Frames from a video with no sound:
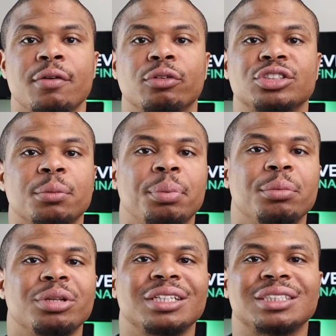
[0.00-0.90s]
For some
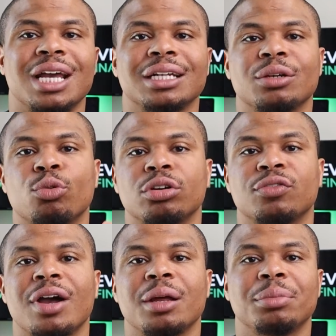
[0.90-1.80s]
people, this tactic works fine